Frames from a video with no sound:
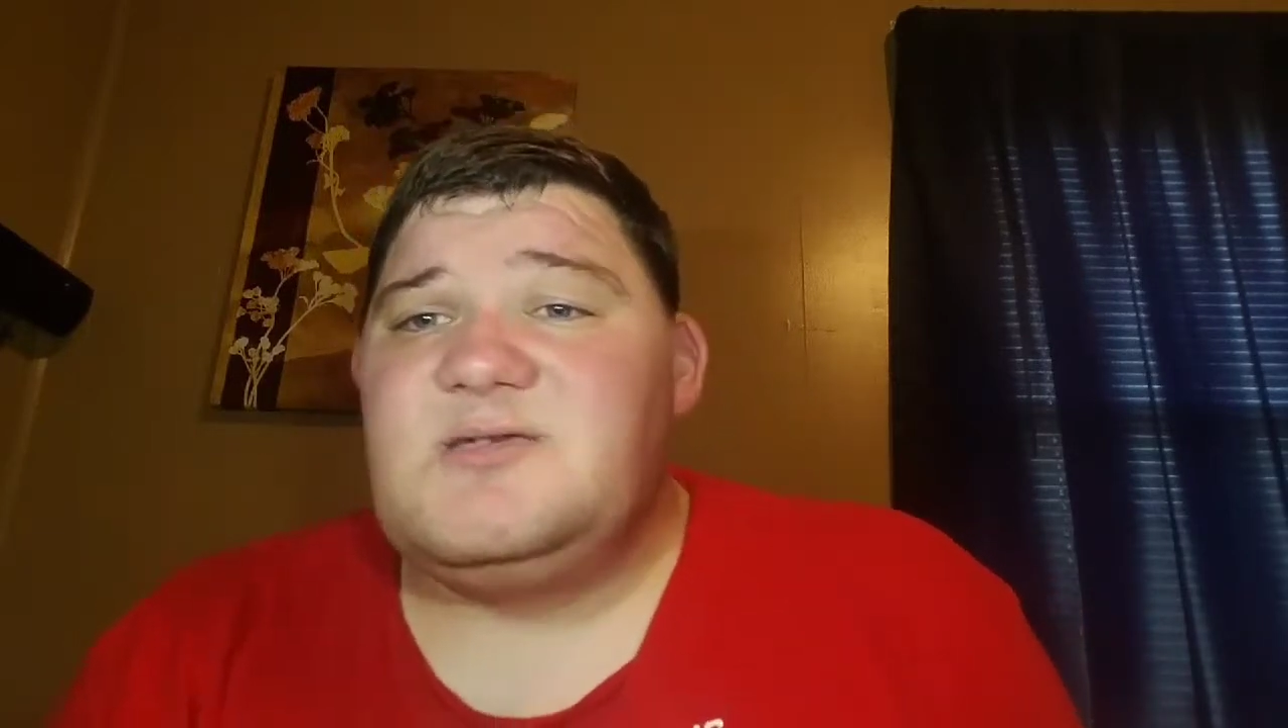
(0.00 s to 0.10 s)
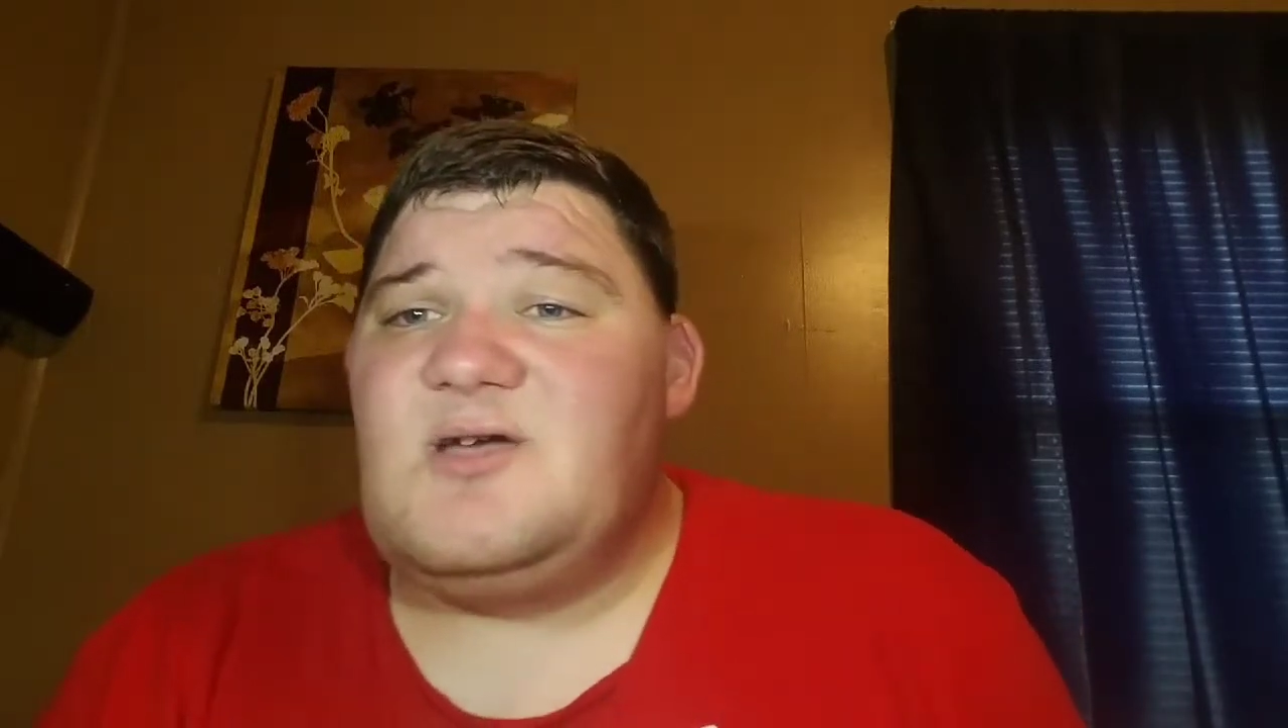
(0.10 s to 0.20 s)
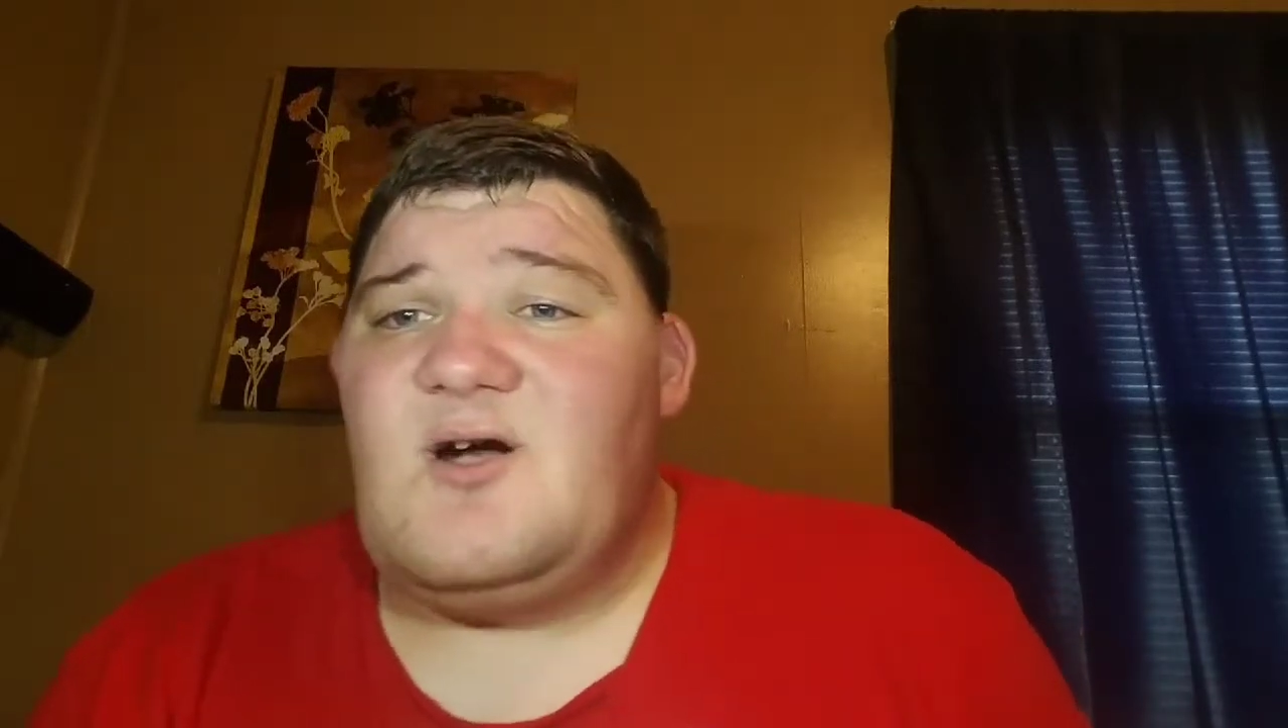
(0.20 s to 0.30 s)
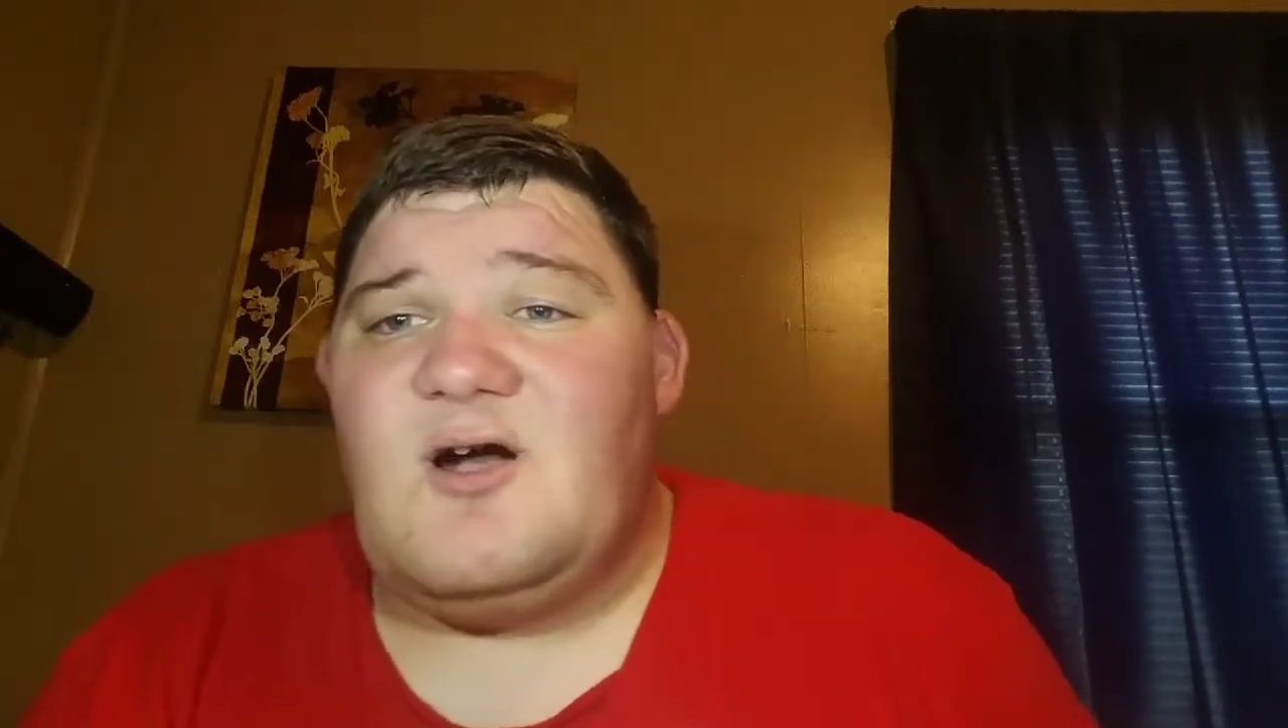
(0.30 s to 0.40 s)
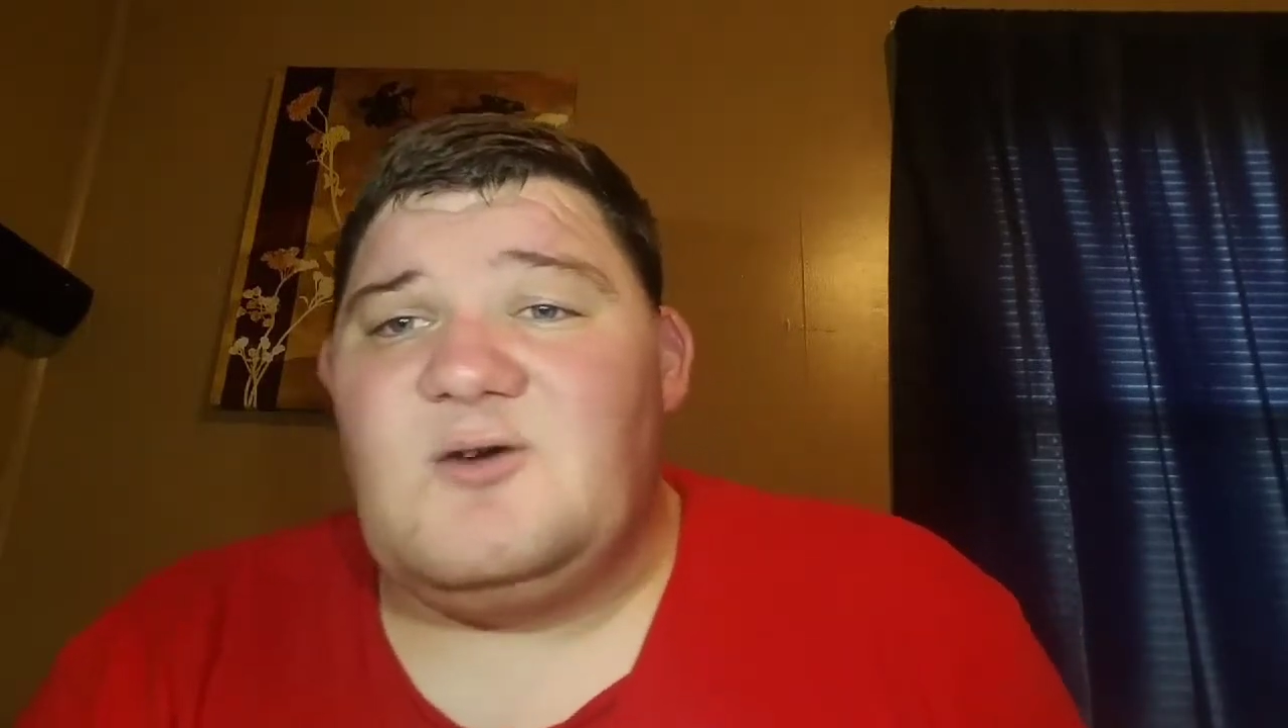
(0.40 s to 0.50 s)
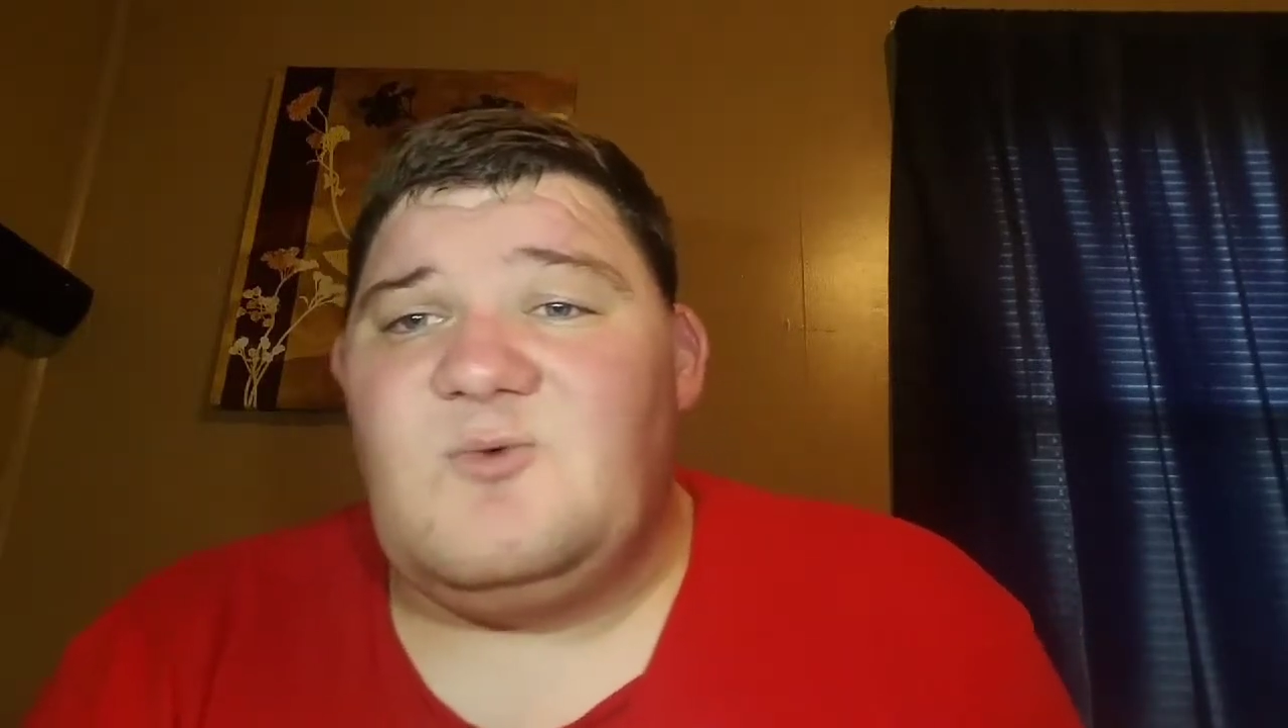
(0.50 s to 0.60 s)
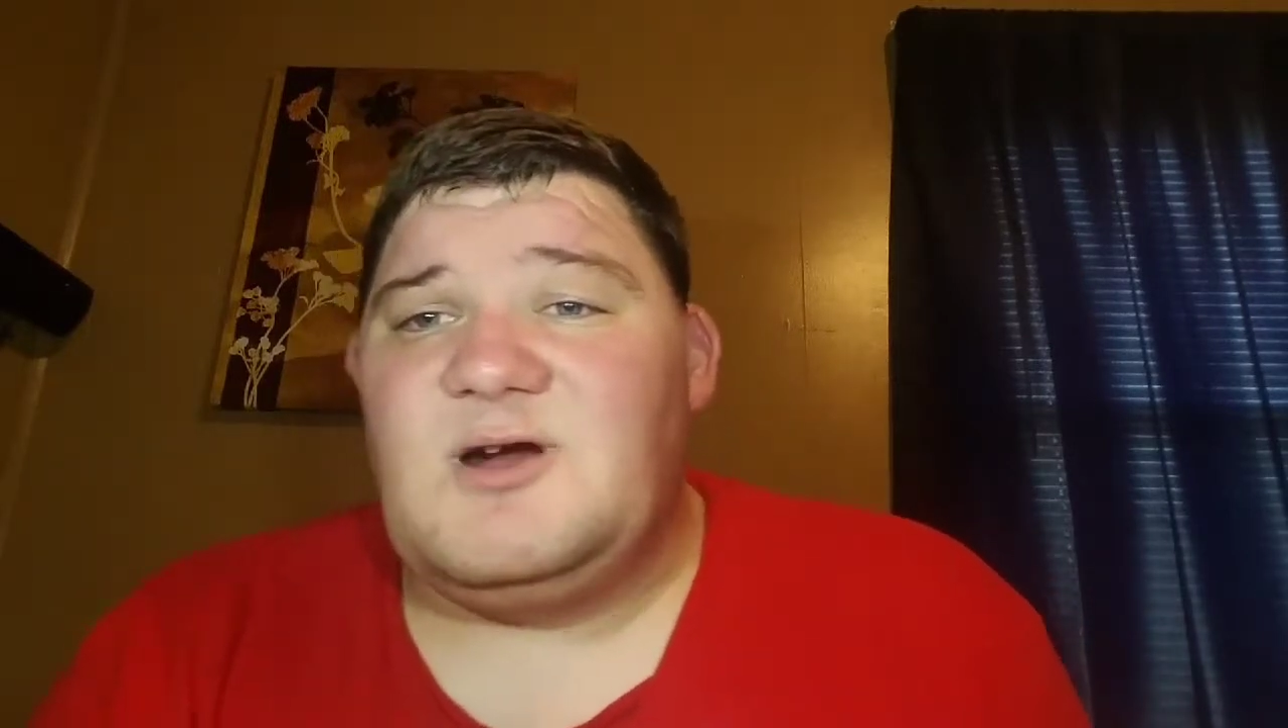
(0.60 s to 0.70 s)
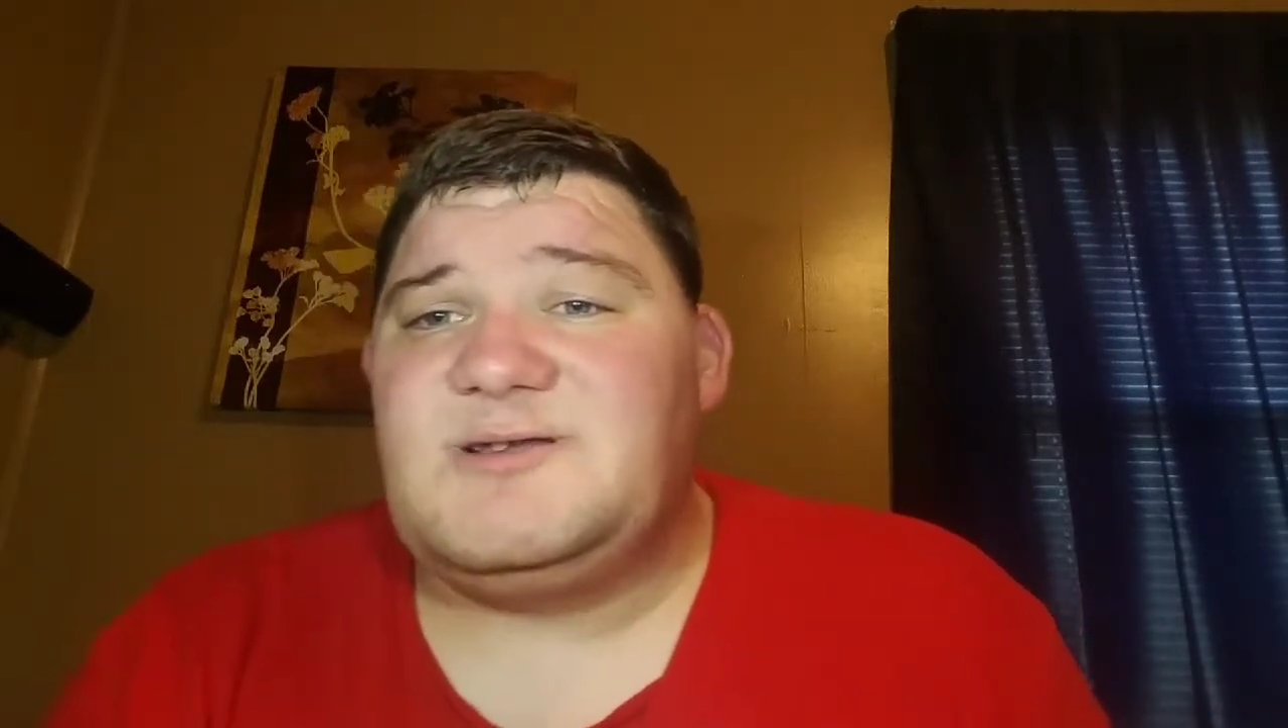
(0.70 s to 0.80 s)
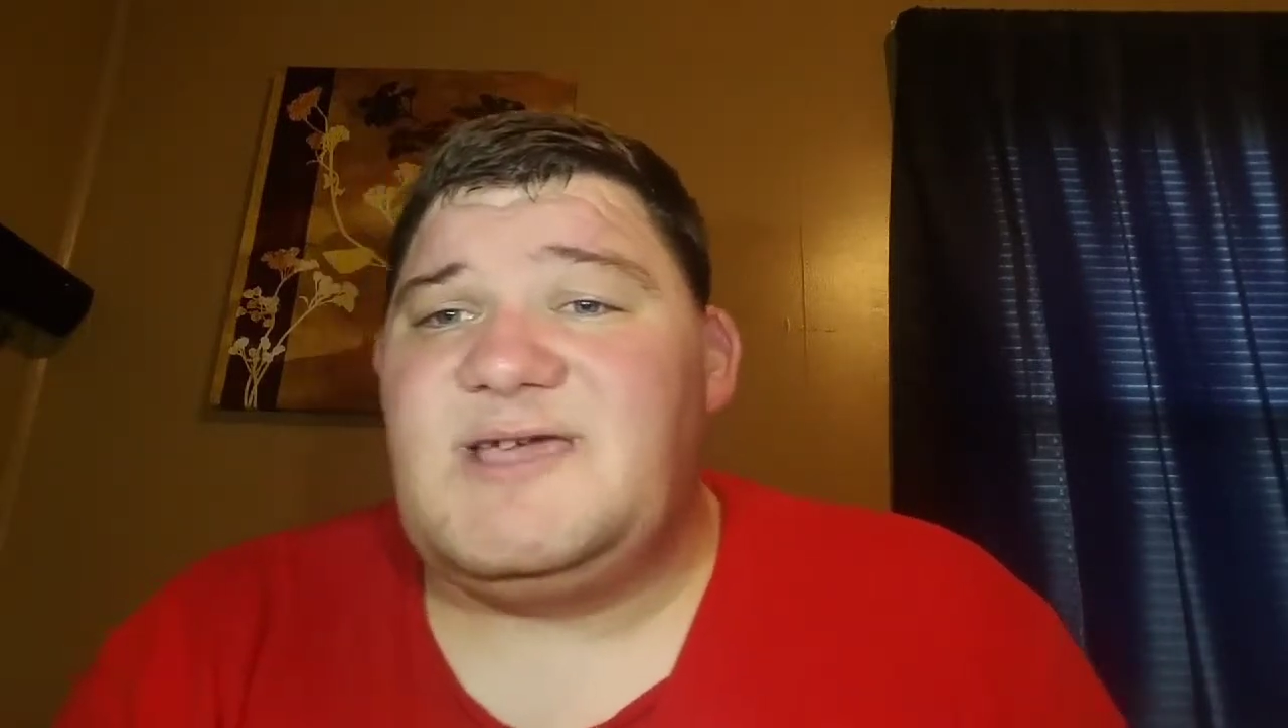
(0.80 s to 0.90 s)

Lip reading: the hard work